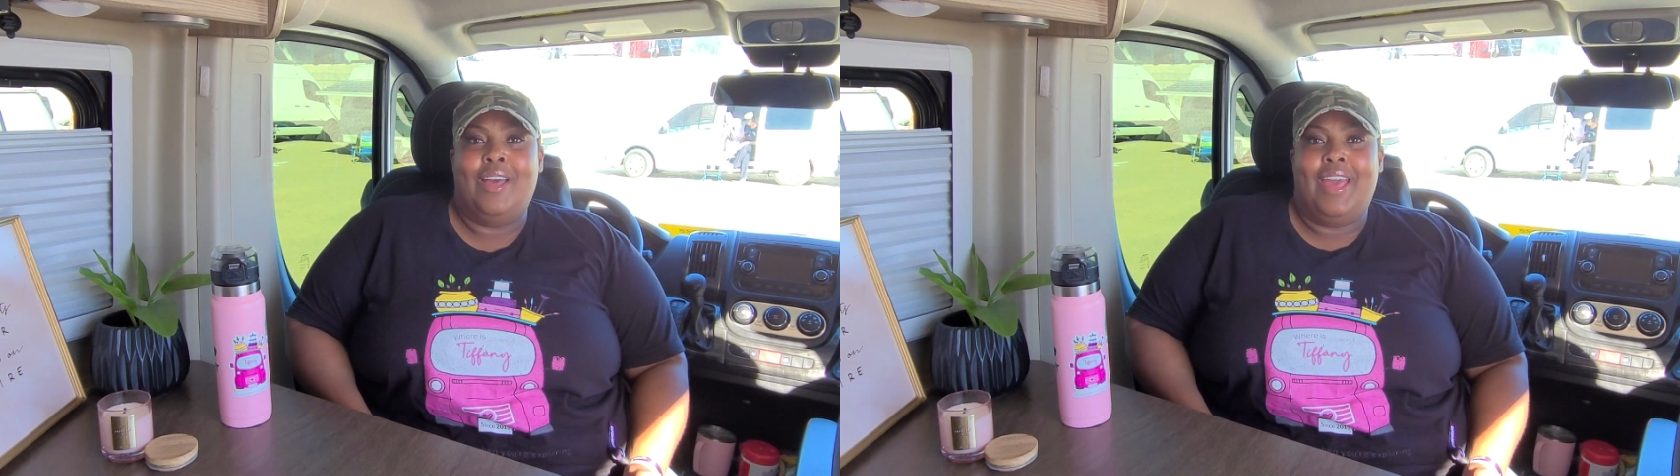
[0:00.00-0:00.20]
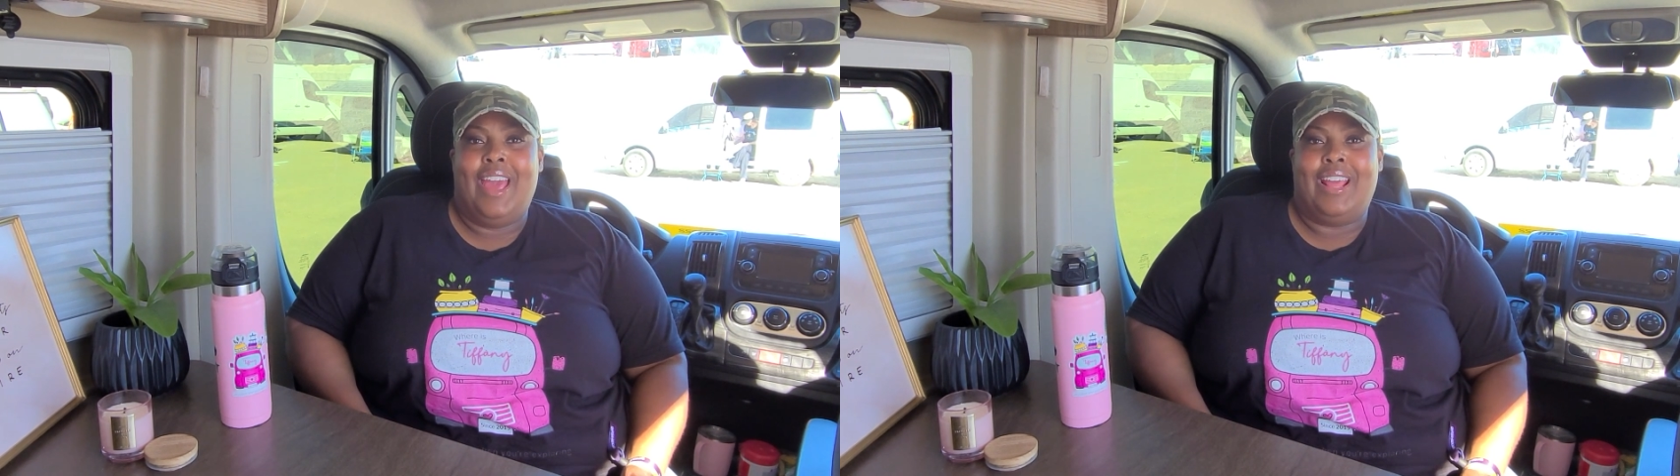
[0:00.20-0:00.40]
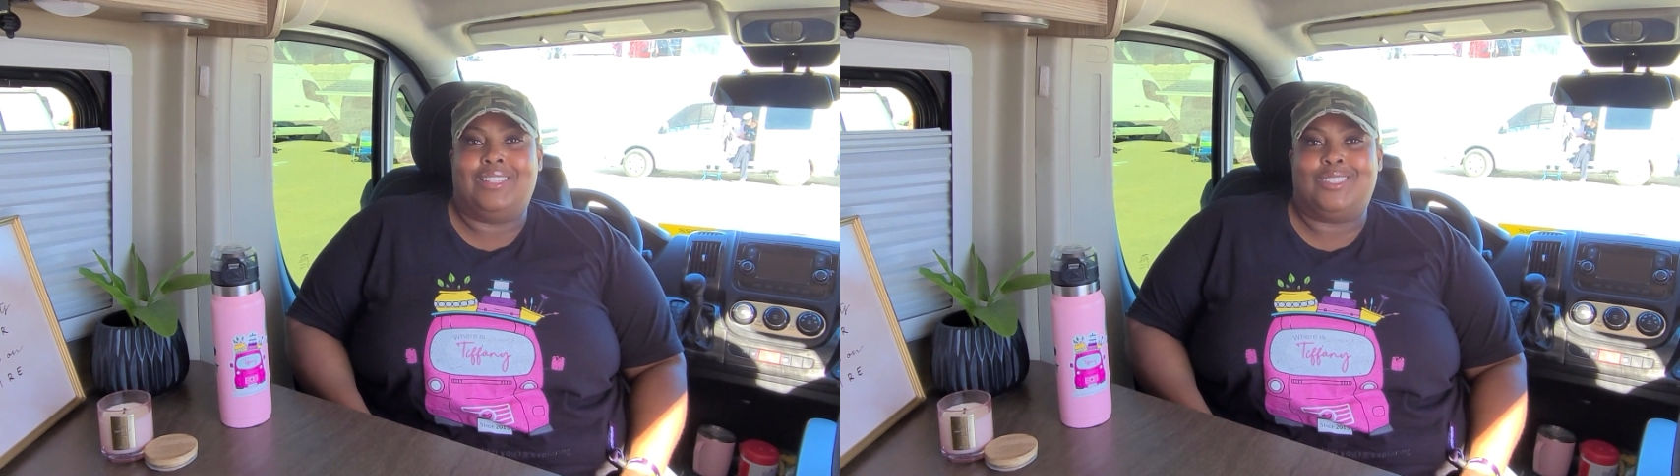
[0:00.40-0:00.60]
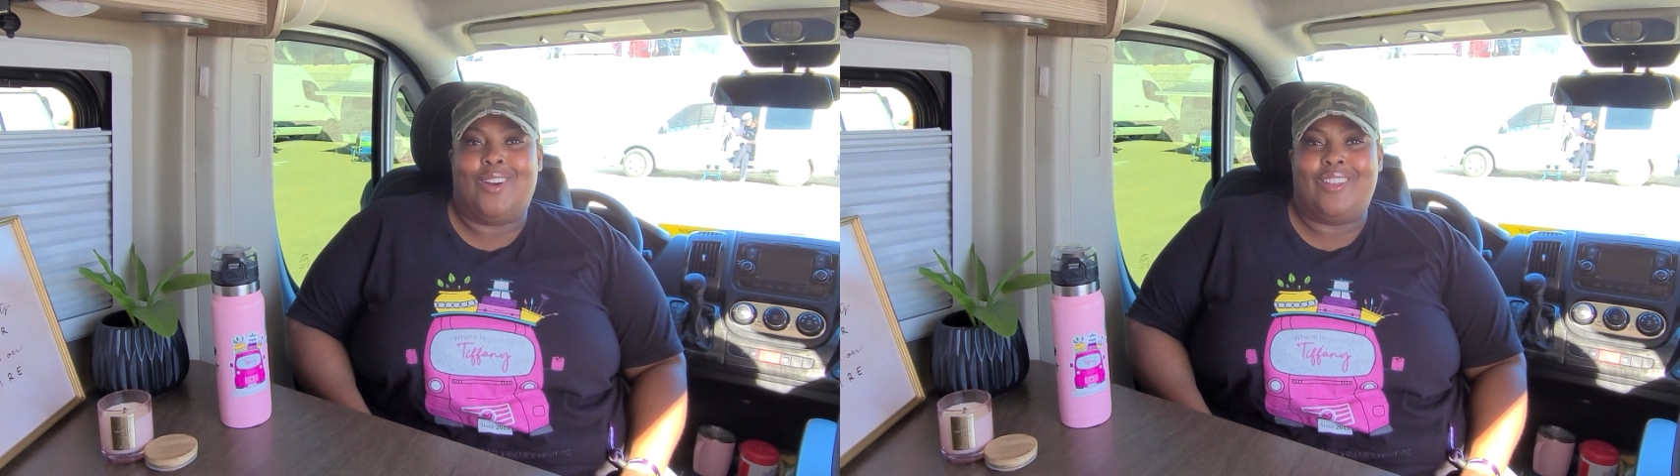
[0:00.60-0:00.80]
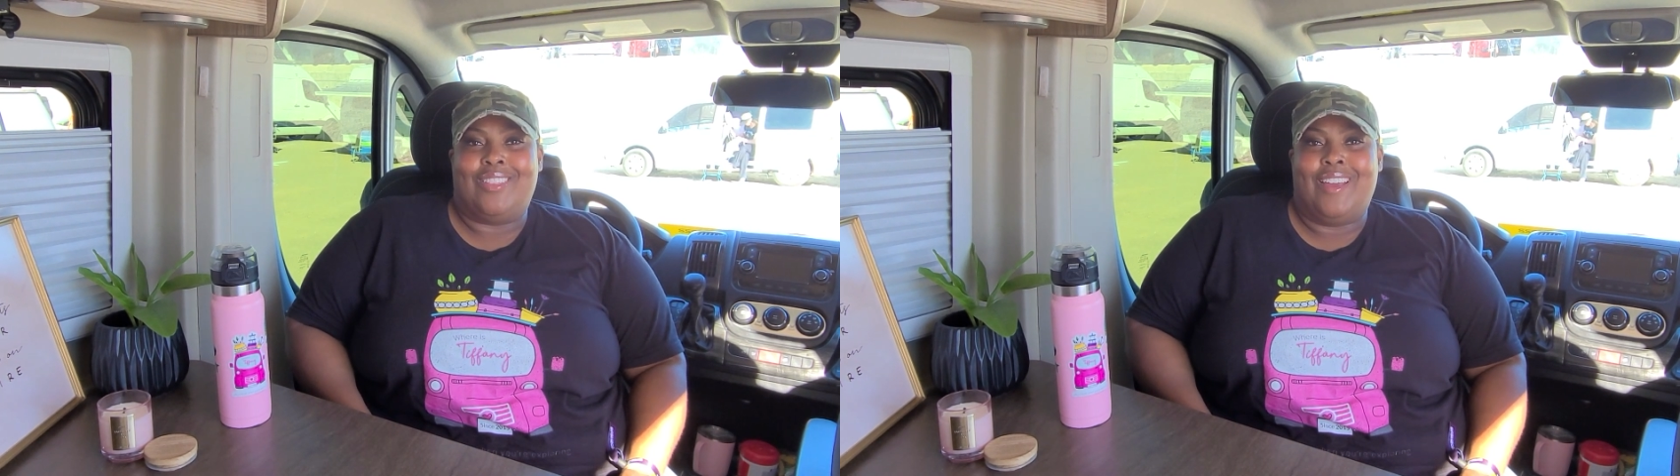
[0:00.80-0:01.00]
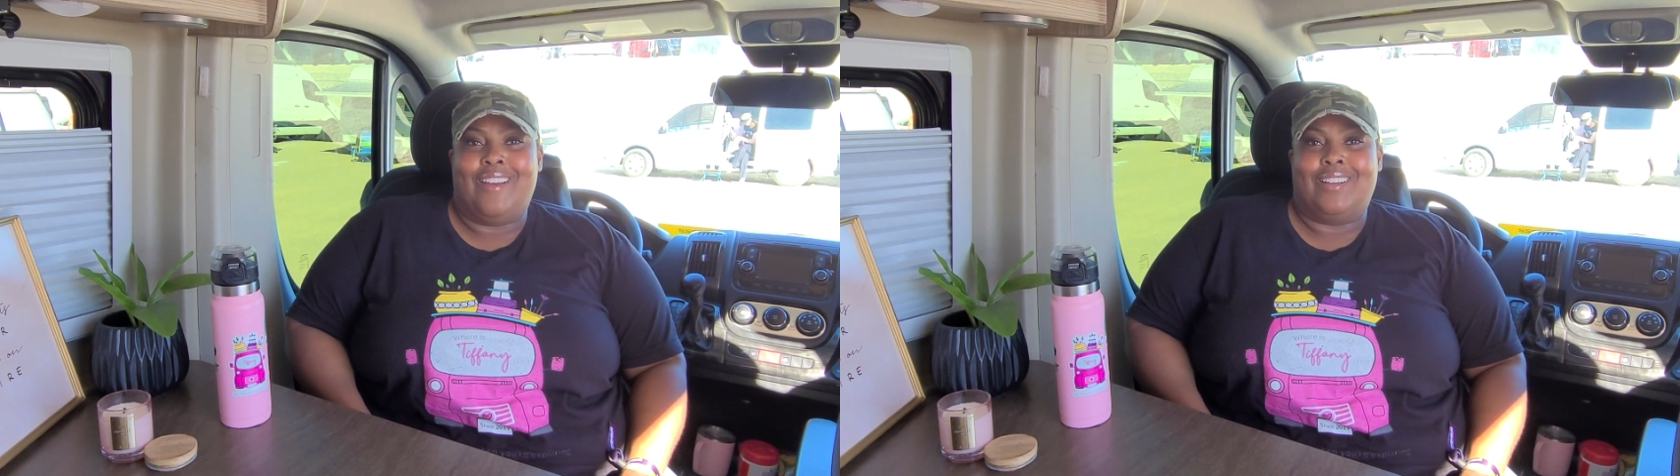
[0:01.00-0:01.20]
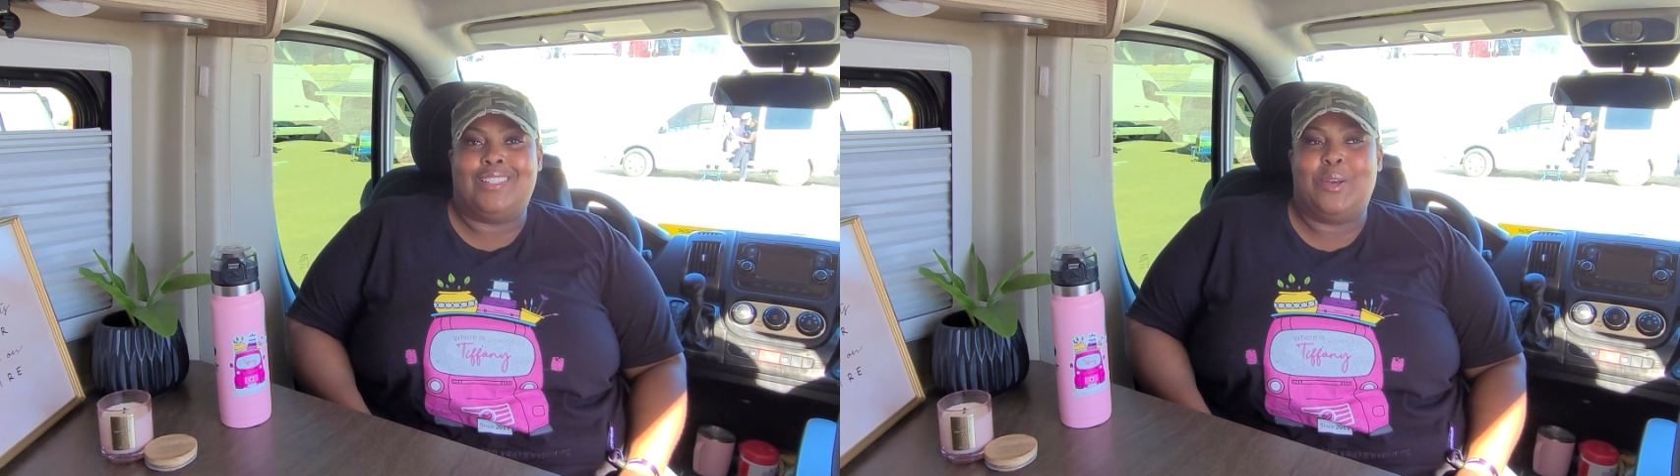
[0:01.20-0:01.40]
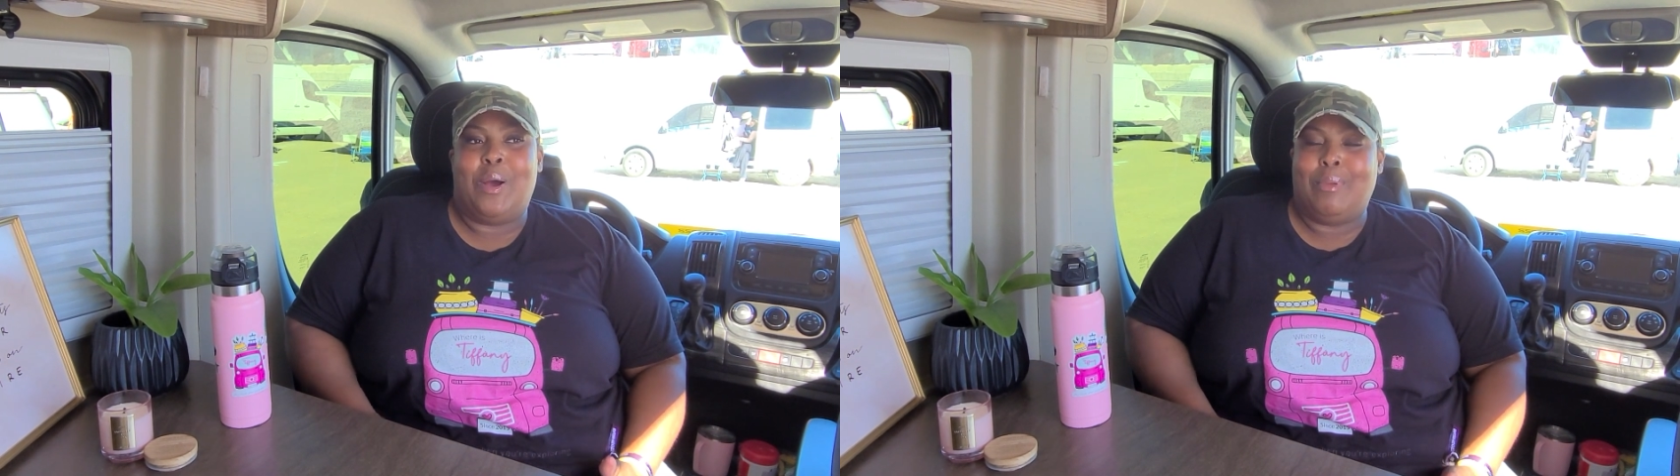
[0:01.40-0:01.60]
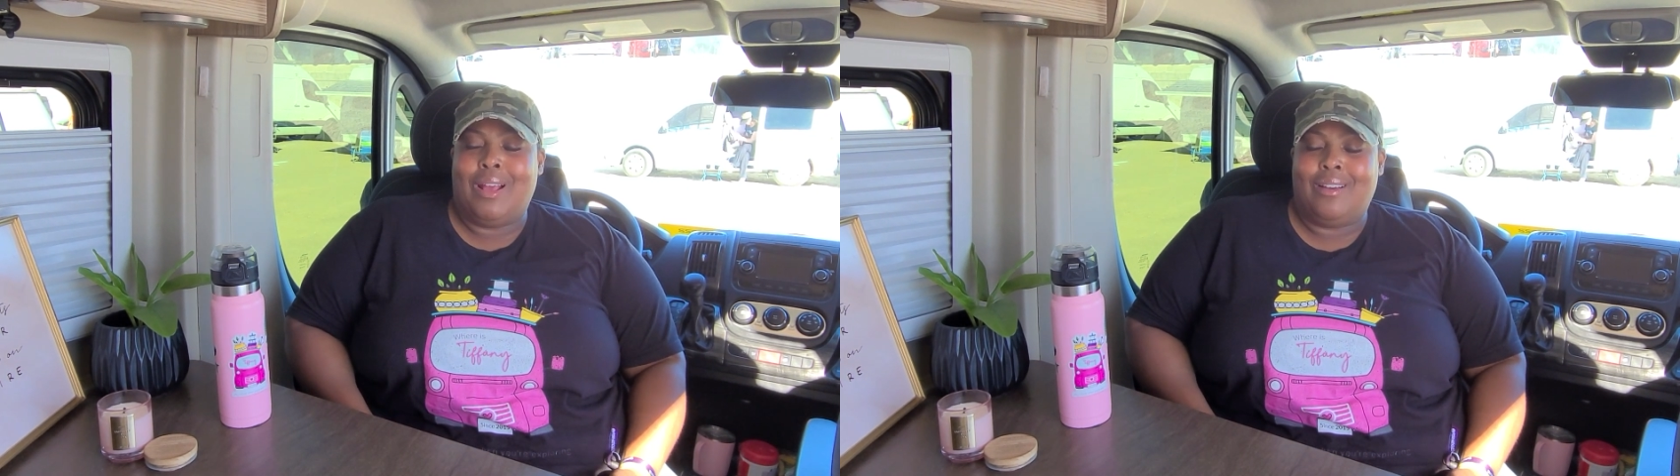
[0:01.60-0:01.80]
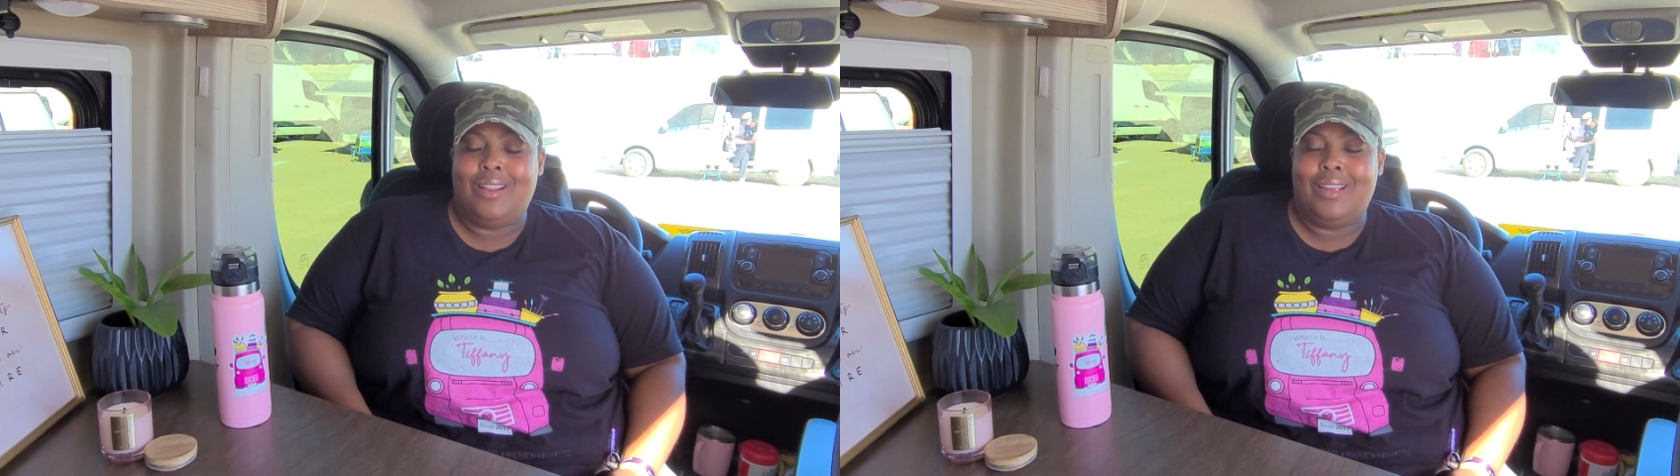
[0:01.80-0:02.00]
and start there. So I'm
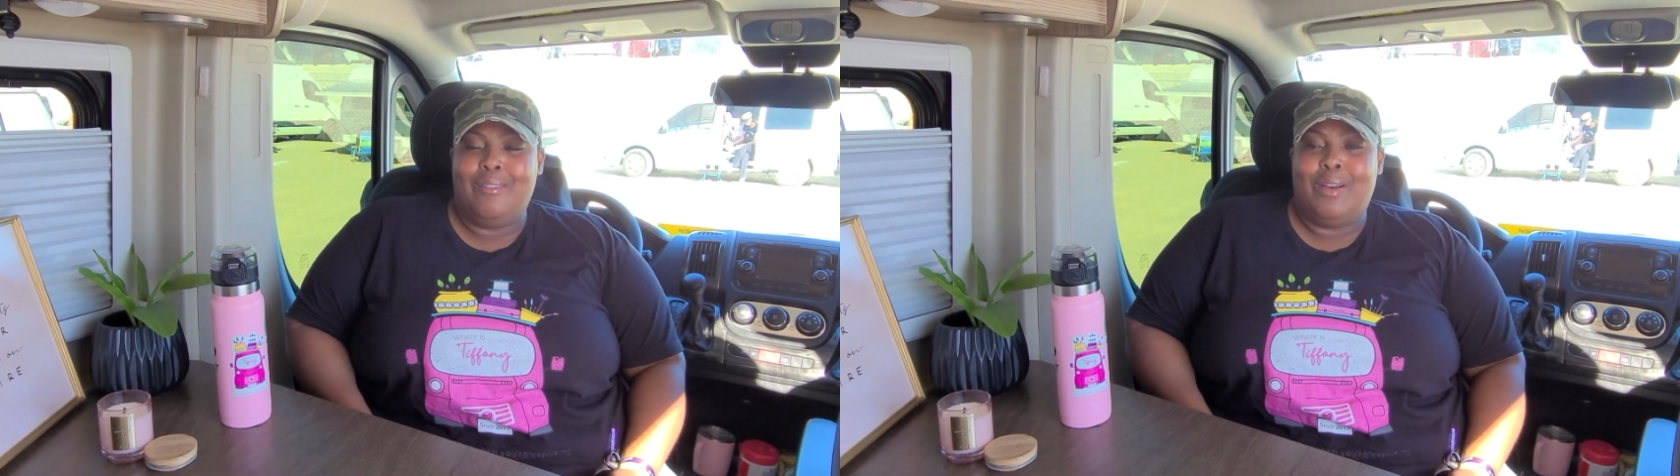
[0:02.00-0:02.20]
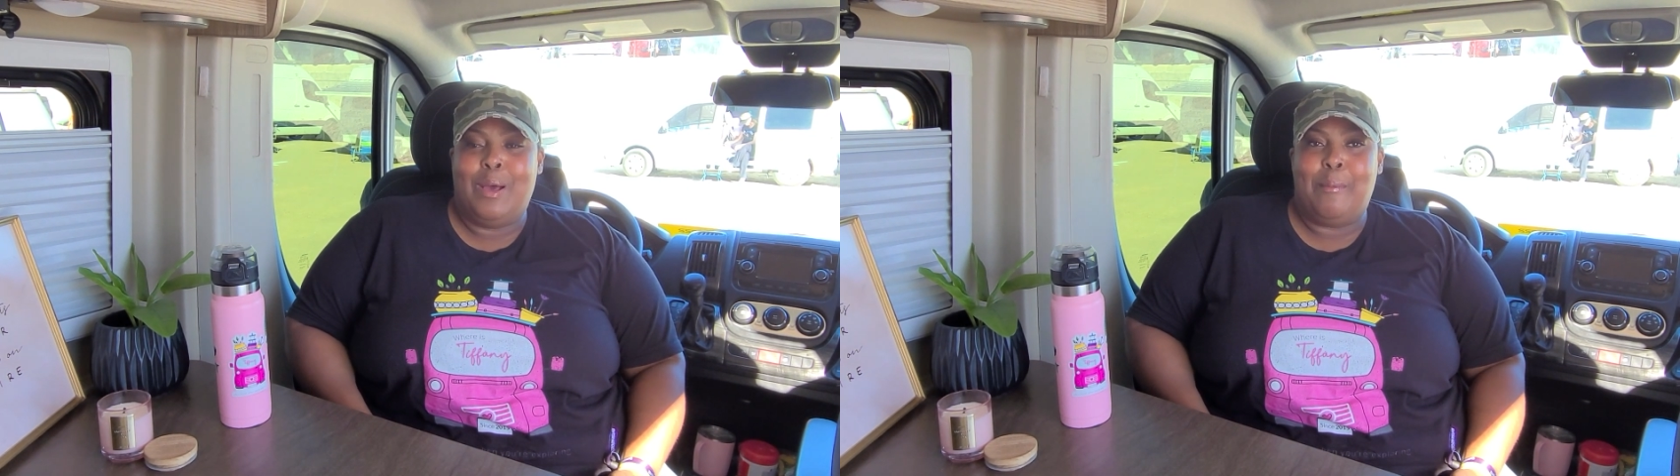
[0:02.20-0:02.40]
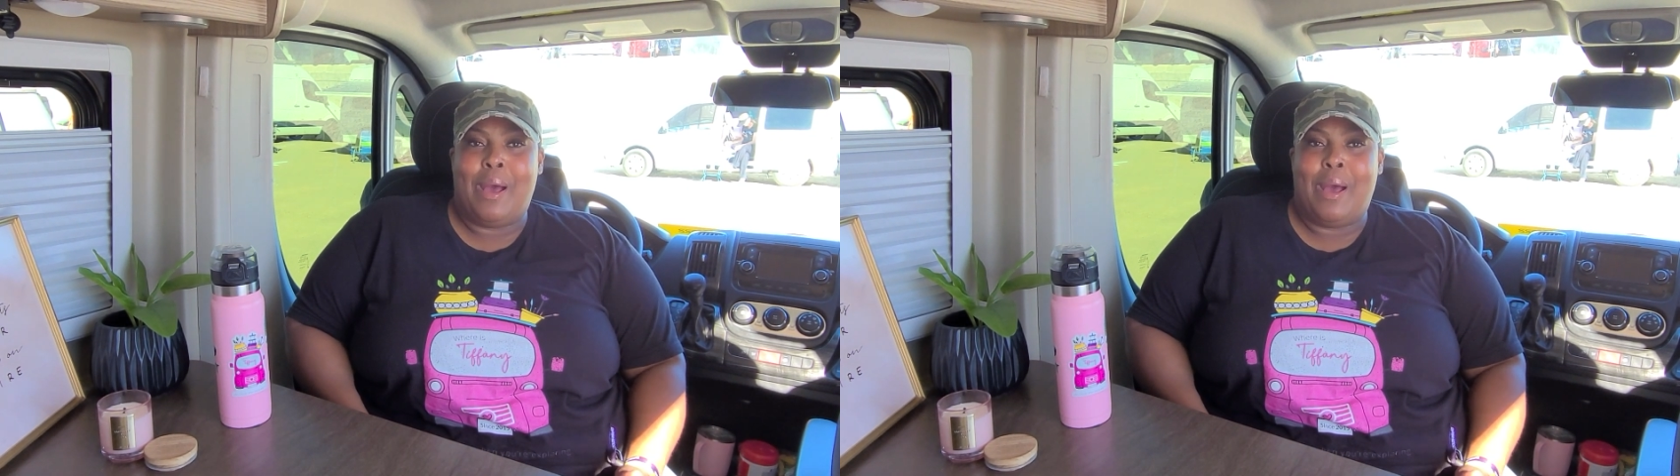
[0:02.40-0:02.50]
not going to give up.